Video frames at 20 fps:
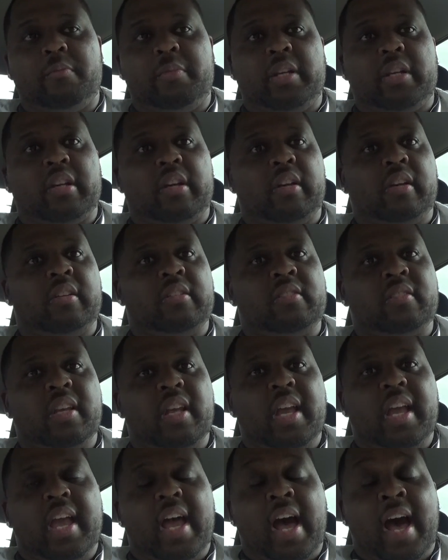because
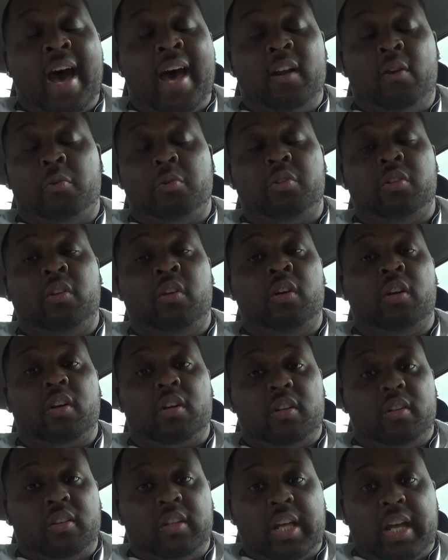I don't
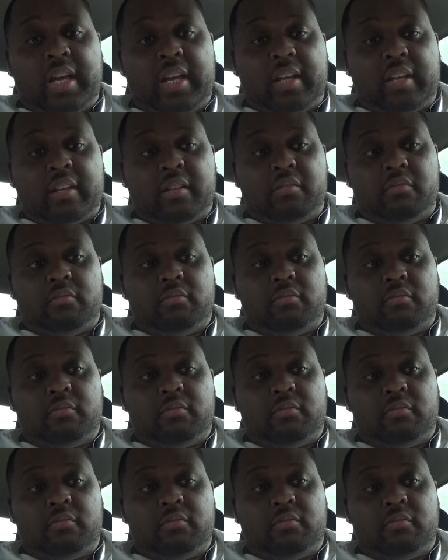look like